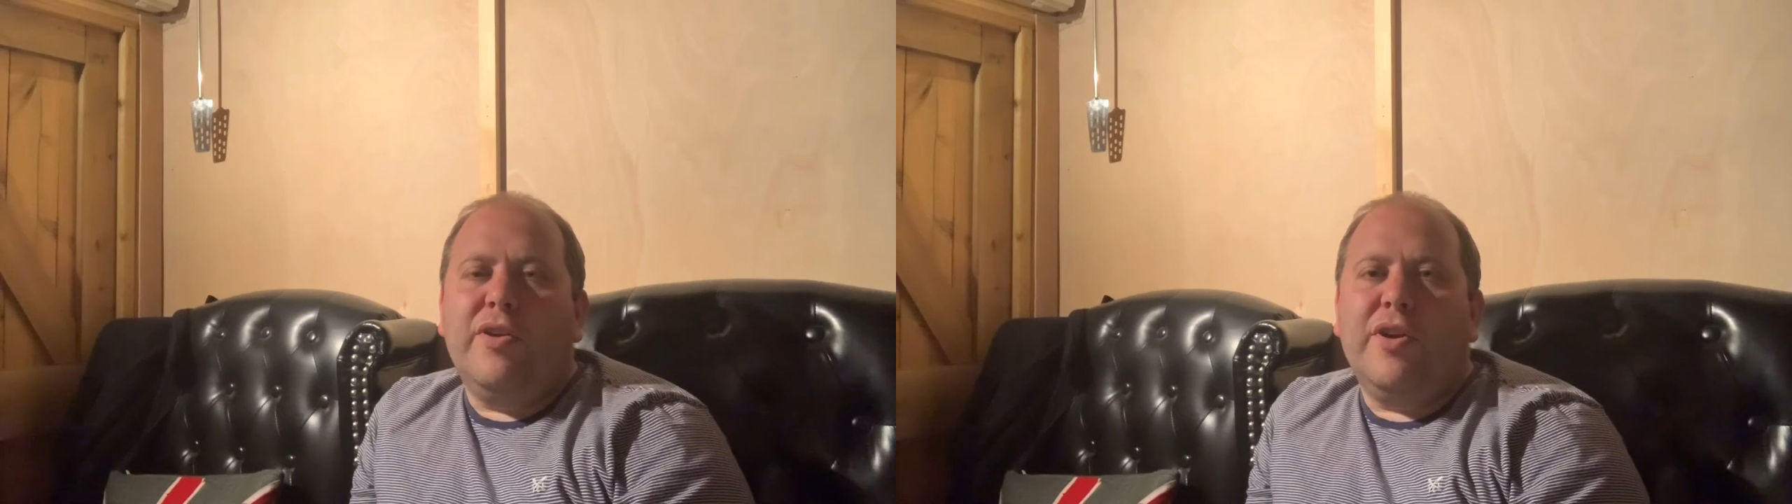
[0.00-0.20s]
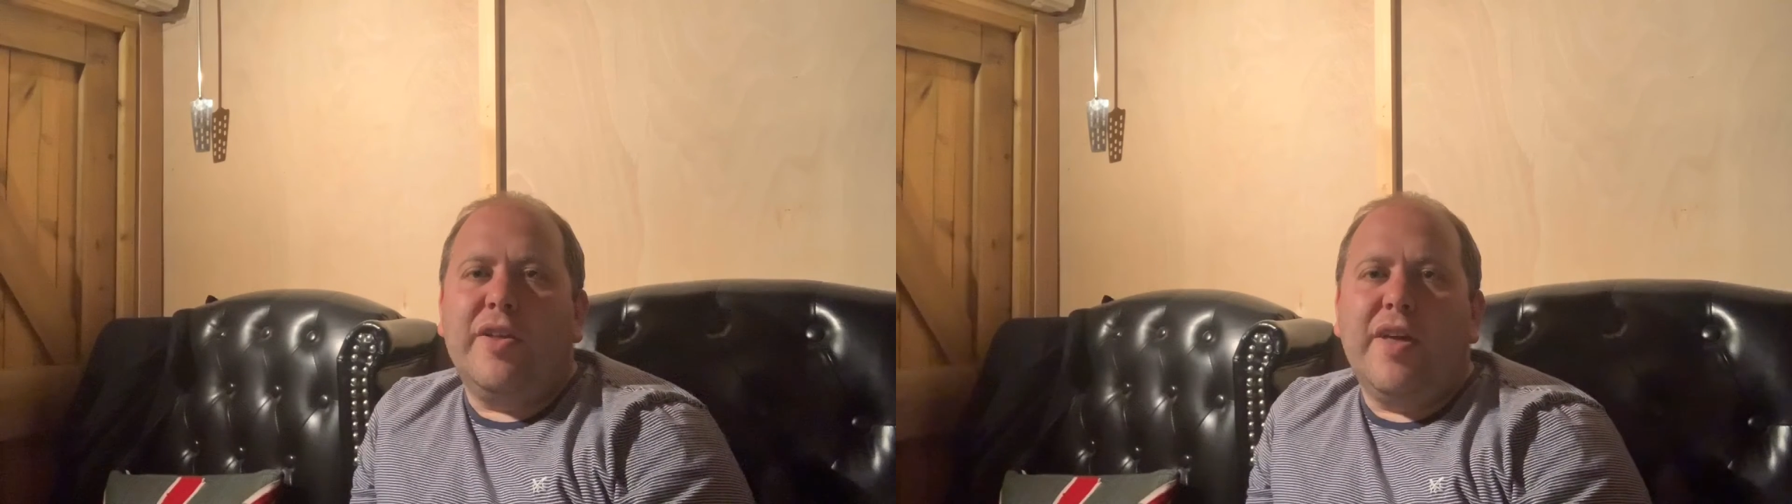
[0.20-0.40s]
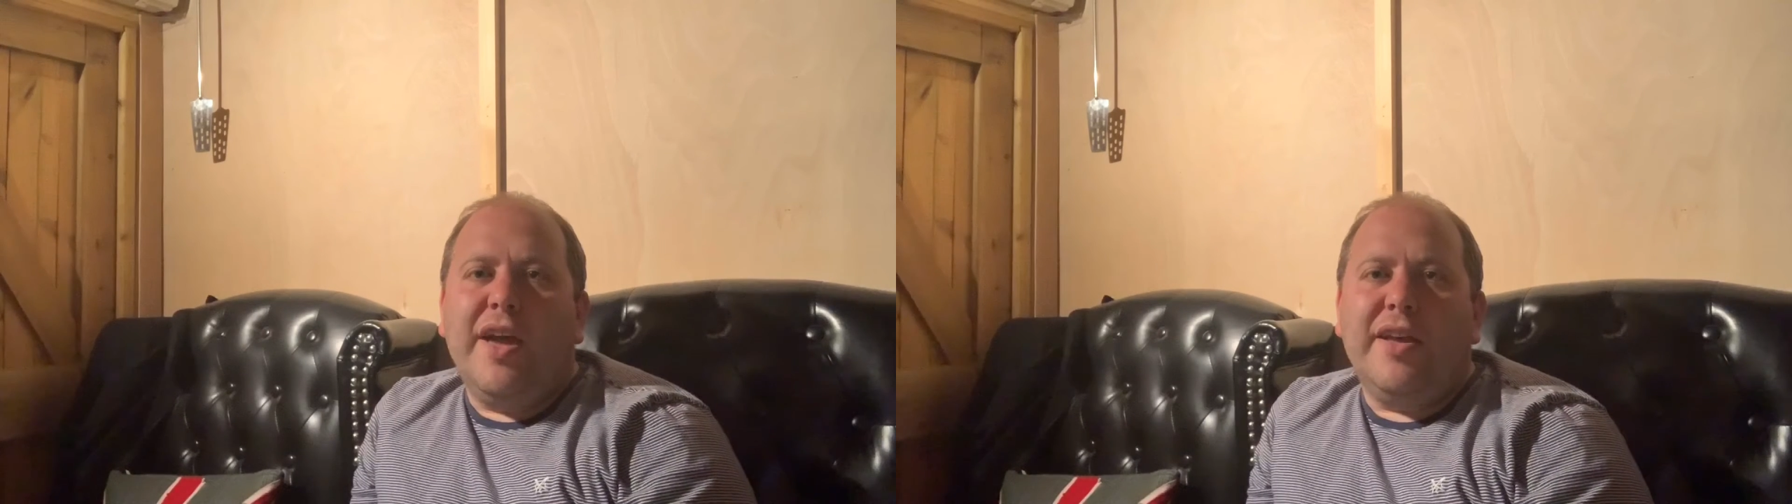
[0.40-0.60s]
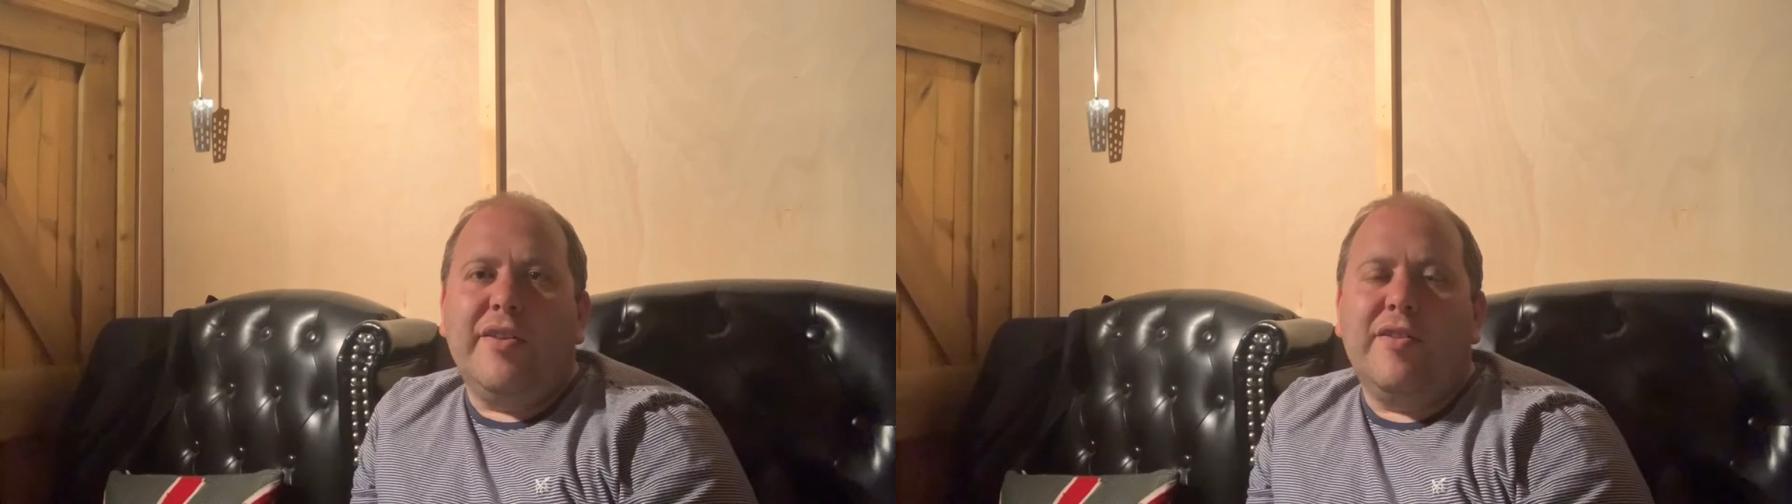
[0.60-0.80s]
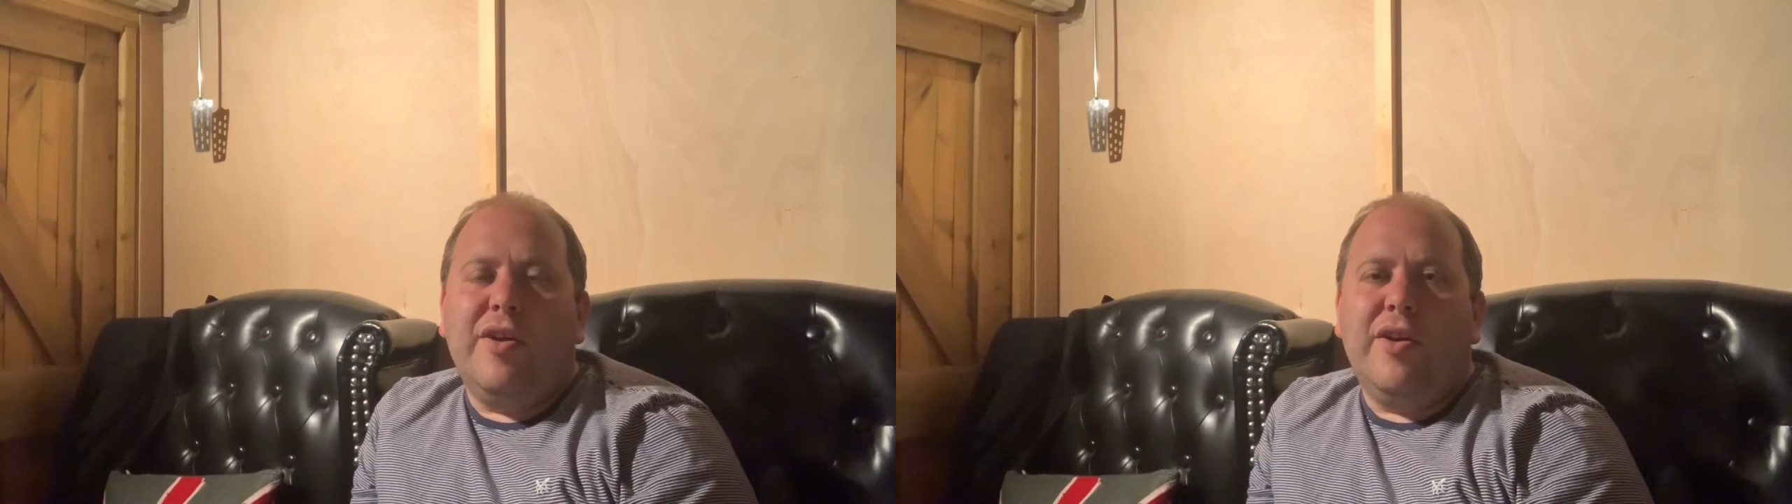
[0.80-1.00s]
look at that
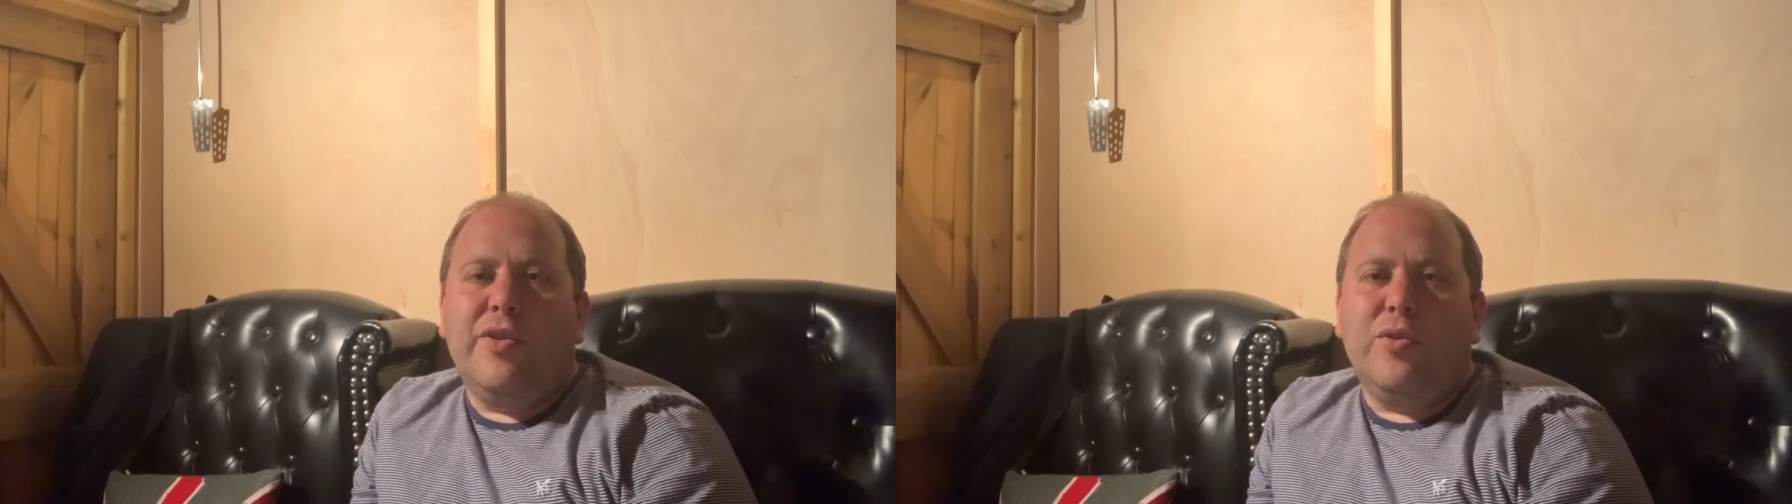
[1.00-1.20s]
inside,